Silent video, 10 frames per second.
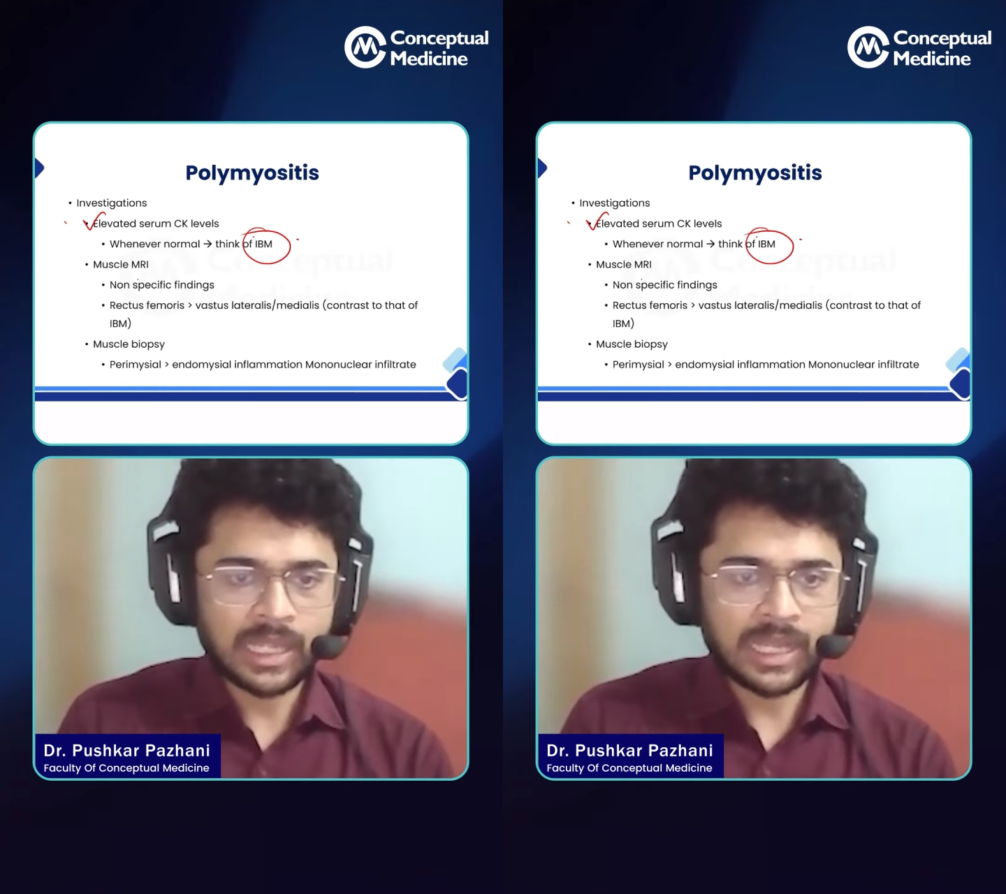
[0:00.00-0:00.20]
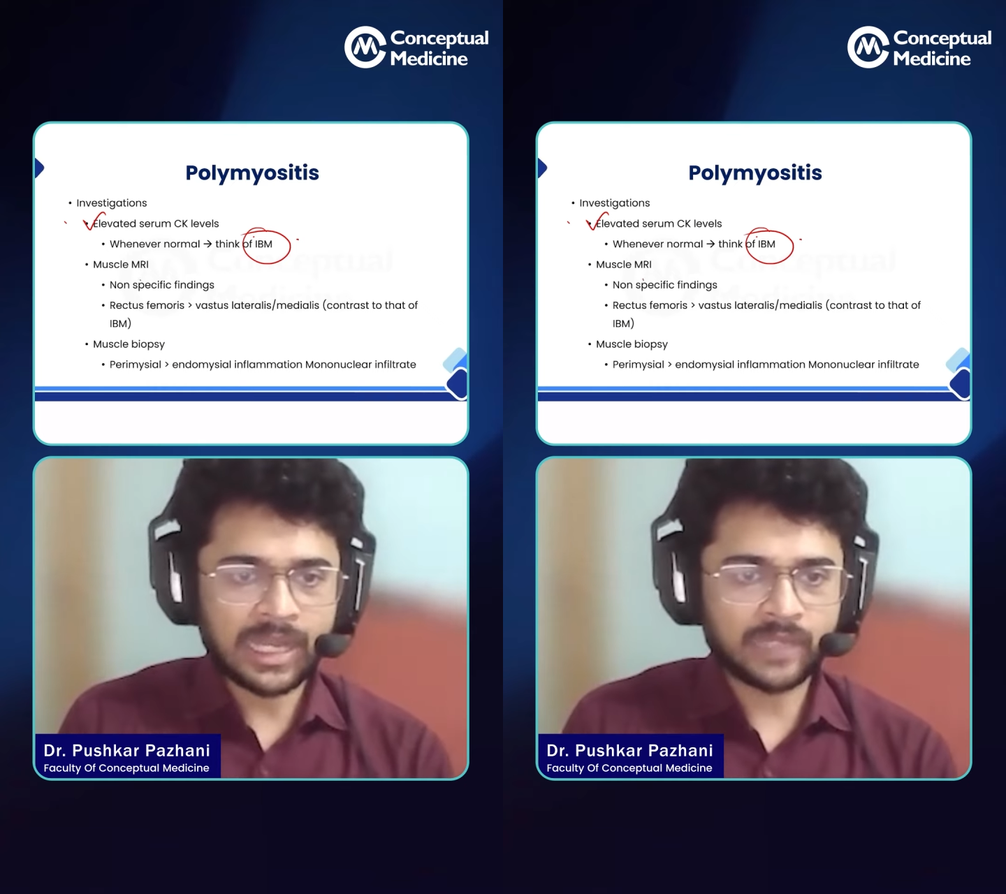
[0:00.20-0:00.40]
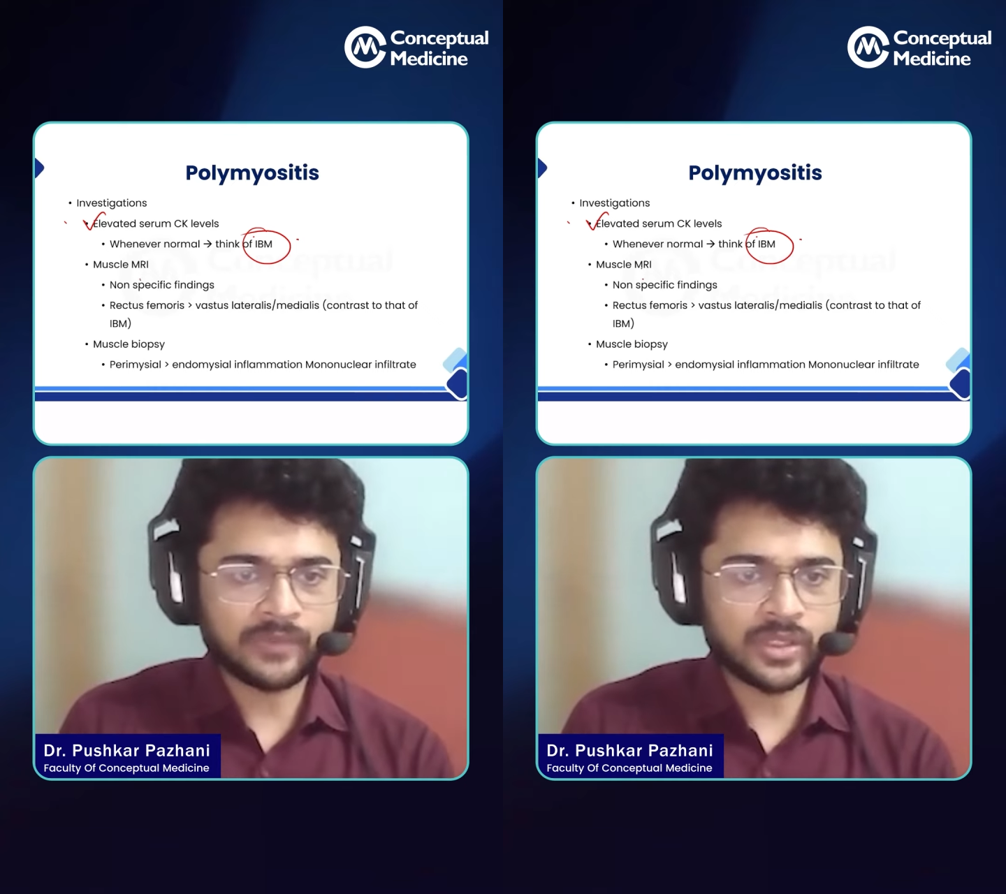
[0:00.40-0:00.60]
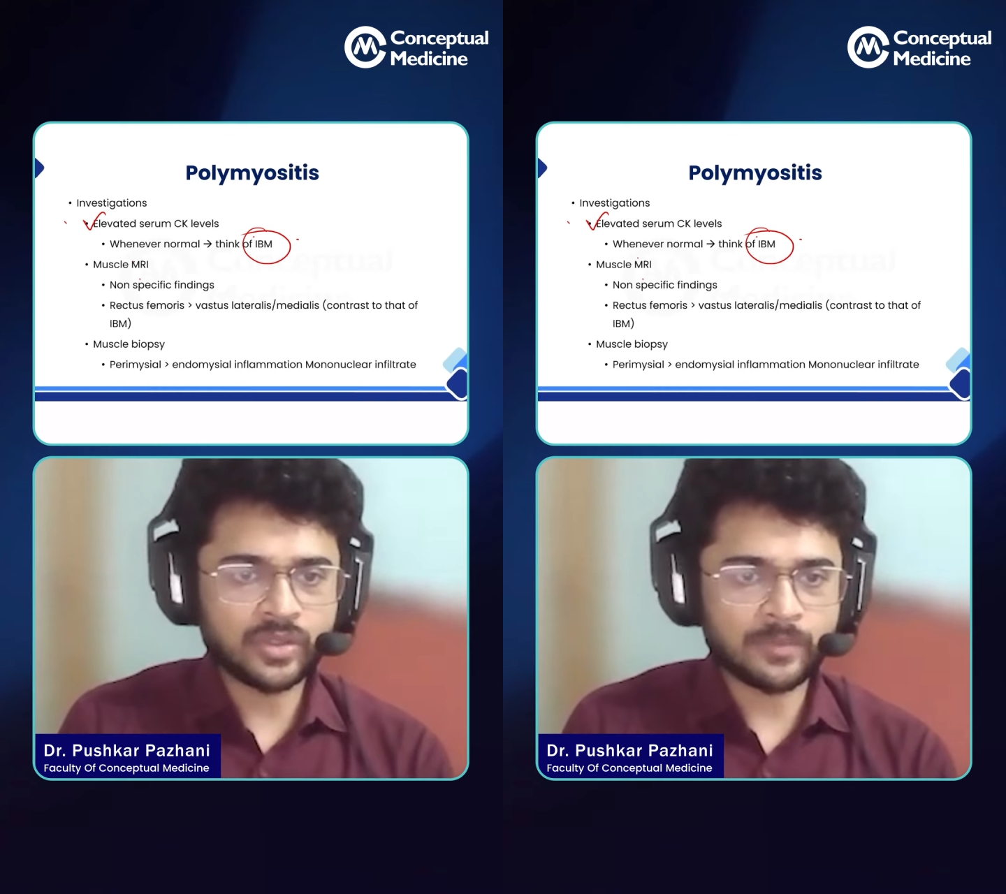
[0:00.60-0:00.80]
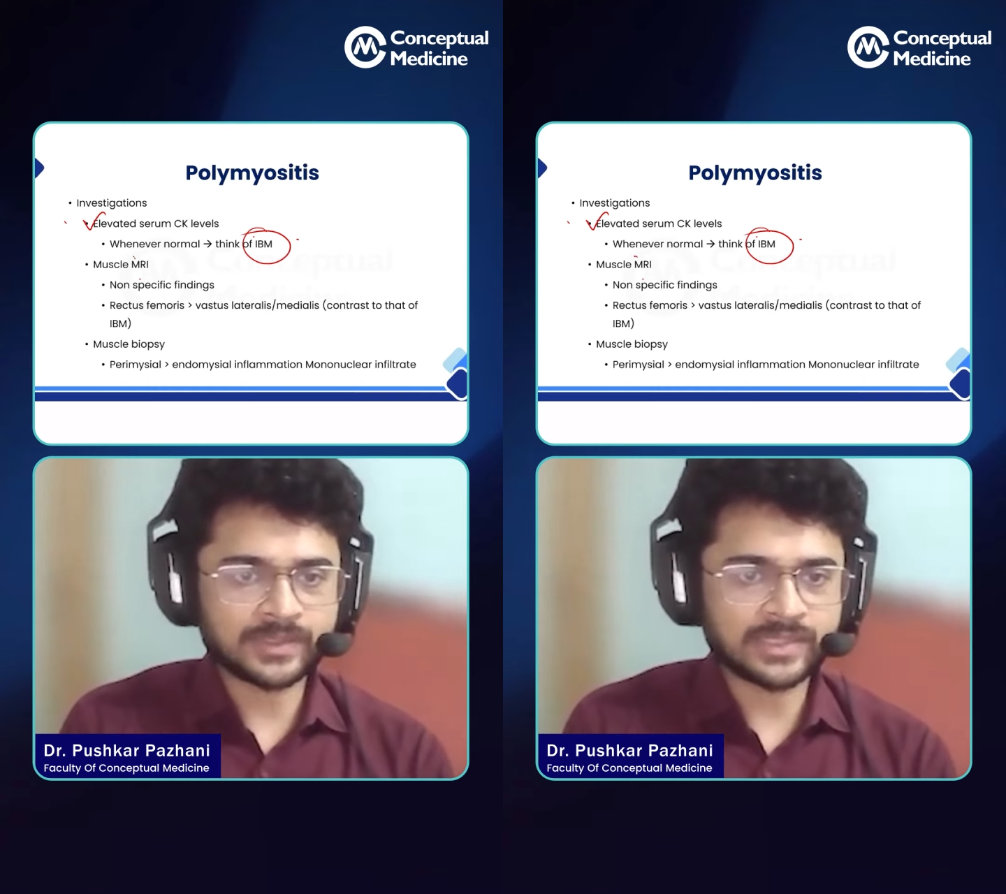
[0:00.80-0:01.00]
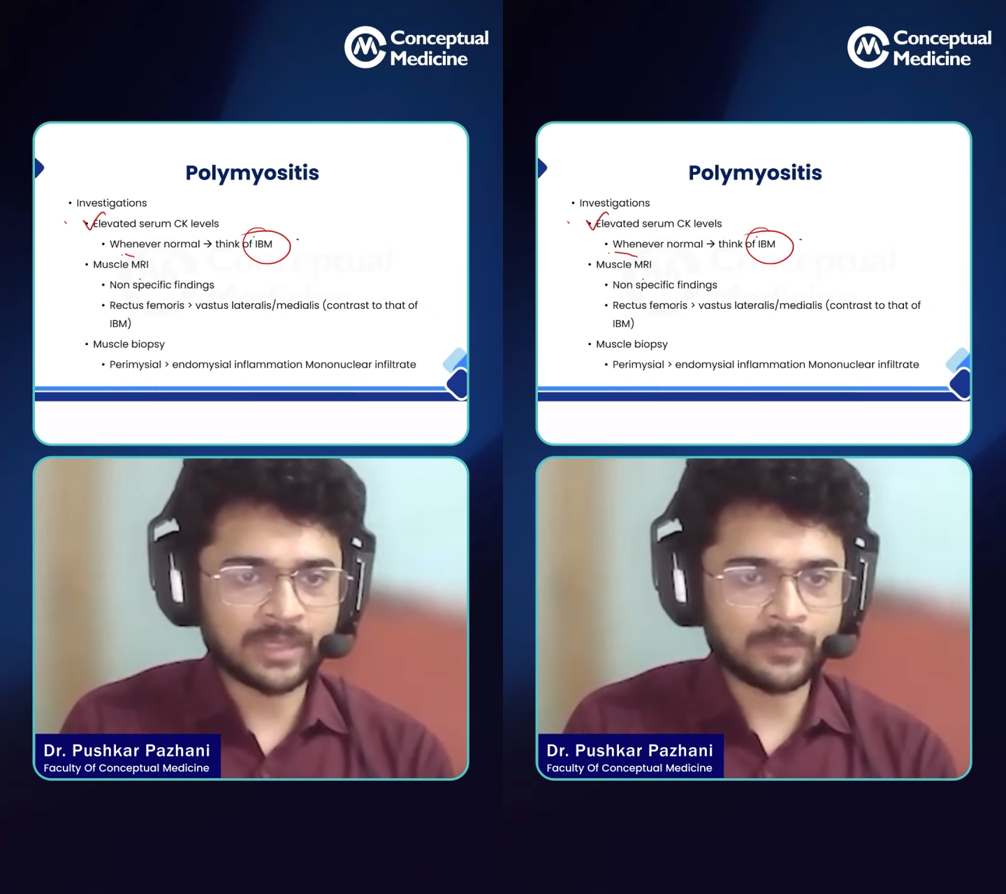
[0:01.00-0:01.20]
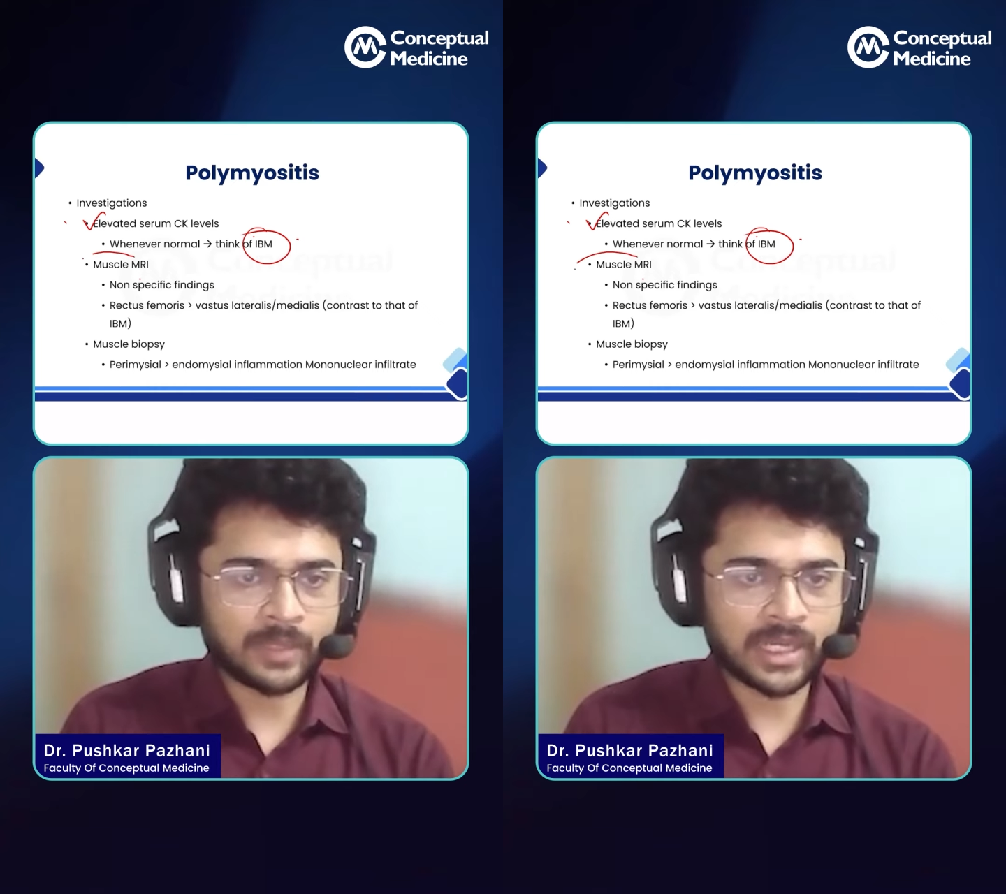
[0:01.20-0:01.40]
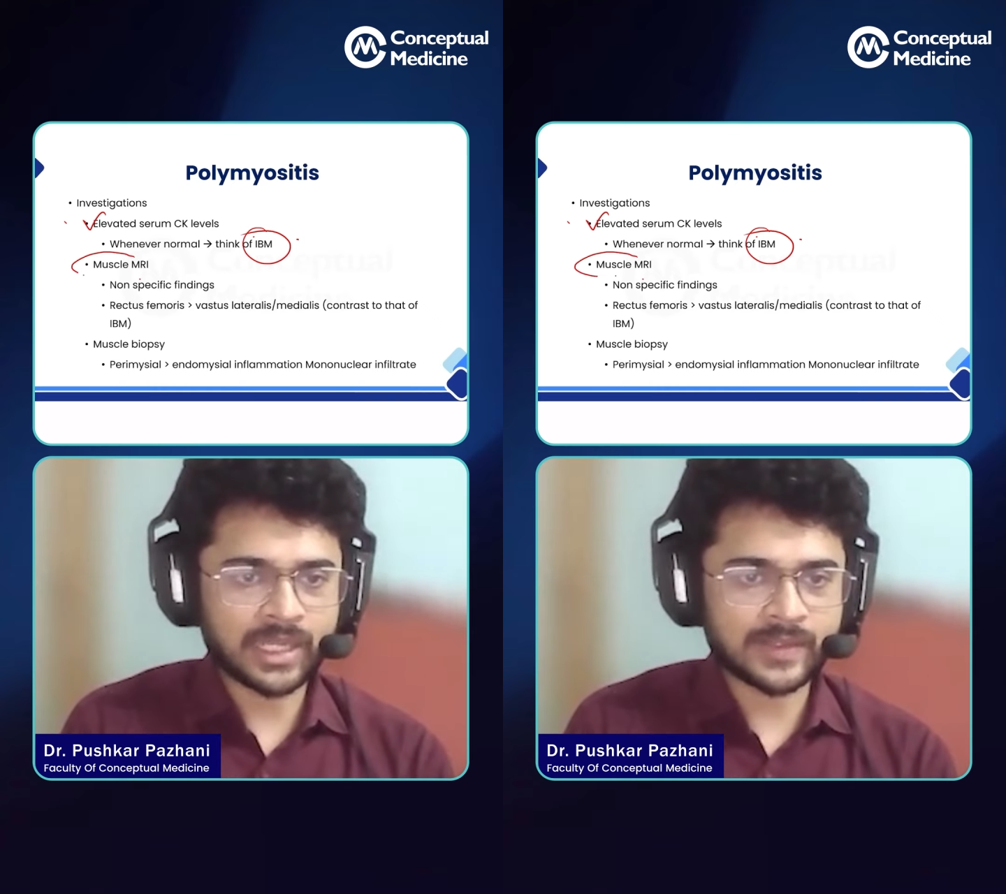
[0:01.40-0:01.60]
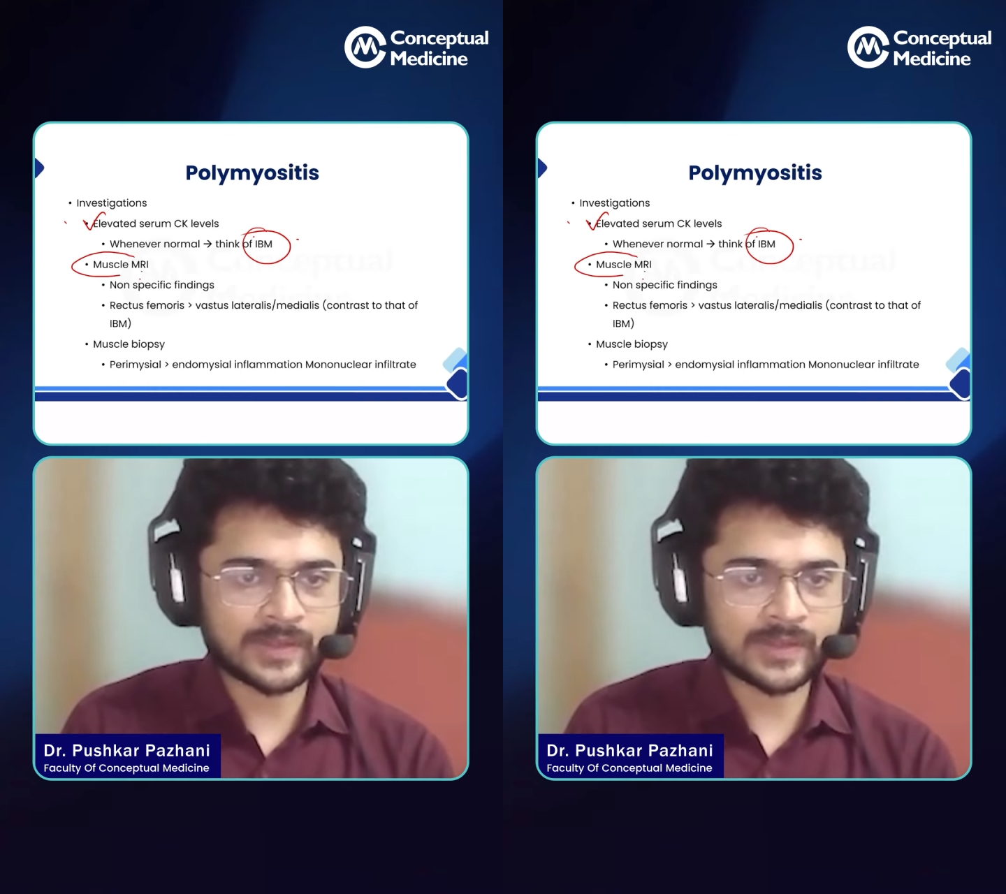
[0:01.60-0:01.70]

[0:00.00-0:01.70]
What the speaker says: And when you do a muscle MRI,